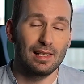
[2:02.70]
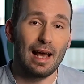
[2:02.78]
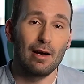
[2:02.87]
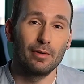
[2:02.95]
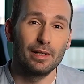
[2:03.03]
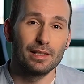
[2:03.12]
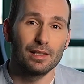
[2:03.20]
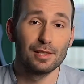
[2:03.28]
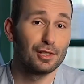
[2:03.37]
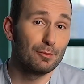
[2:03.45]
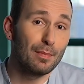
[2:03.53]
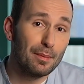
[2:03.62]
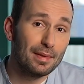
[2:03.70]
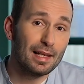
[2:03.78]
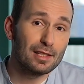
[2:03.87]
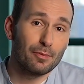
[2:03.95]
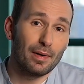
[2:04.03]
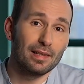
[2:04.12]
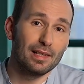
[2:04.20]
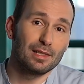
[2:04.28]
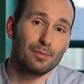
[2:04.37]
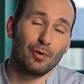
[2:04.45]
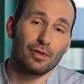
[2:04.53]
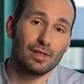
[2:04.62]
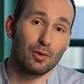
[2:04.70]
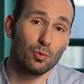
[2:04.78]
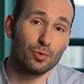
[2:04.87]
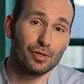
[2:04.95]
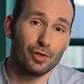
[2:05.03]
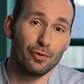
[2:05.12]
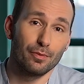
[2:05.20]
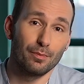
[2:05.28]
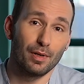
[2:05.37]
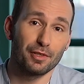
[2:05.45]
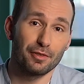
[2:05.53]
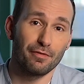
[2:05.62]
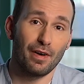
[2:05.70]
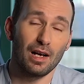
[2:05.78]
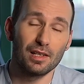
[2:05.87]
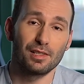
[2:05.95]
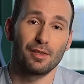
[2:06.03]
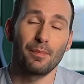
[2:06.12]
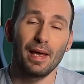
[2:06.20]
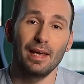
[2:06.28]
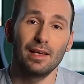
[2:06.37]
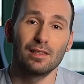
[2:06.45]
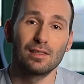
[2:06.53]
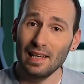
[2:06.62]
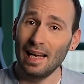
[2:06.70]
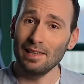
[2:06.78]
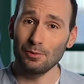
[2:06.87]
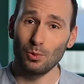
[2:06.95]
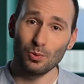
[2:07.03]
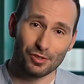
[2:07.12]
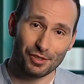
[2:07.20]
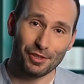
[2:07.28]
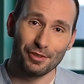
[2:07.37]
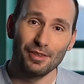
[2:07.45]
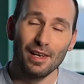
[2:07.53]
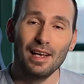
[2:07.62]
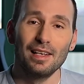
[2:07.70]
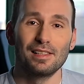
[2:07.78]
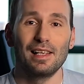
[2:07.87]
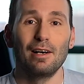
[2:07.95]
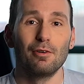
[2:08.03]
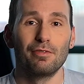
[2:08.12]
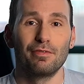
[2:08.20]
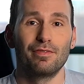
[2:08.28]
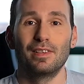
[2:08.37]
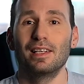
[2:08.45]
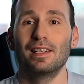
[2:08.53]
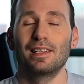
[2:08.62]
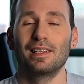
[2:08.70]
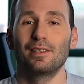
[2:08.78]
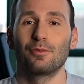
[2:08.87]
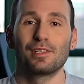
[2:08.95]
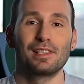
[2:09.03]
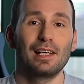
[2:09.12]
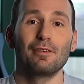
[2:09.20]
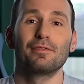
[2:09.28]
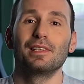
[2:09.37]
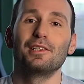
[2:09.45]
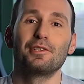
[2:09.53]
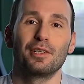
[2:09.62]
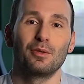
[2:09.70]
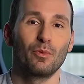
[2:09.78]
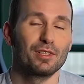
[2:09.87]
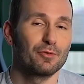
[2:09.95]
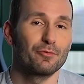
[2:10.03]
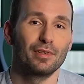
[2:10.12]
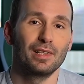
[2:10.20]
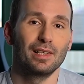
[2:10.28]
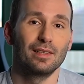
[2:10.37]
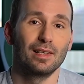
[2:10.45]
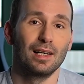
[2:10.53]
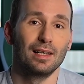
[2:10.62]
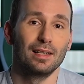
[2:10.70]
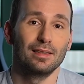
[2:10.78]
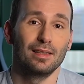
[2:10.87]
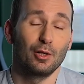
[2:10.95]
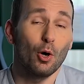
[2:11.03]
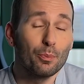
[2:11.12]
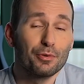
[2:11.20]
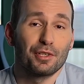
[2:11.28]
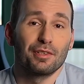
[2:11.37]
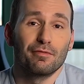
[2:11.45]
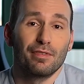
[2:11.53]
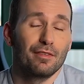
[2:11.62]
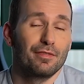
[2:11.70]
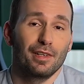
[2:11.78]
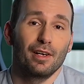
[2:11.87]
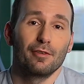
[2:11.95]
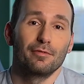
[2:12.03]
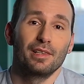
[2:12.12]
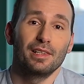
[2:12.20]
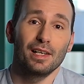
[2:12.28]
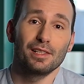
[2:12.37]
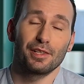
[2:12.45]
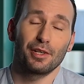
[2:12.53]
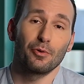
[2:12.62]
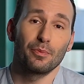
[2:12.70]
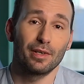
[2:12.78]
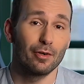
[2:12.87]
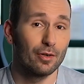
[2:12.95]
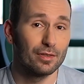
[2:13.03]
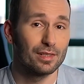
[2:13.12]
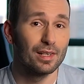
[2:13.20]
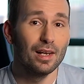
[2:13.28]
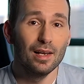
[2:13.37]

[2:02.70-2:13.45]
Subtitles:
hours. So maybe that's why these books are also much faster paced. And also self-learning or self-teaching wasn't really an option 50 or 100 years ago, because